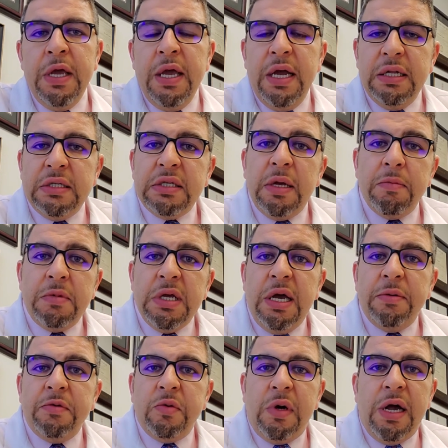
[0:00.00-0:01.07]
And
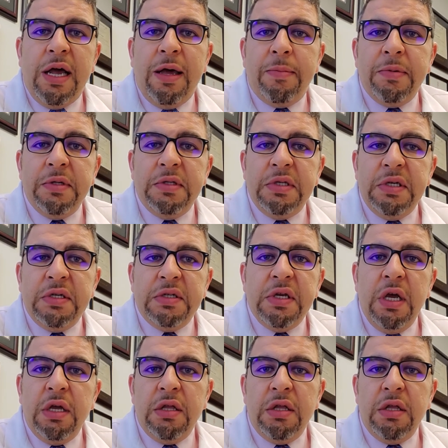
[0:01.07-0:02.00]
sometimes what happens is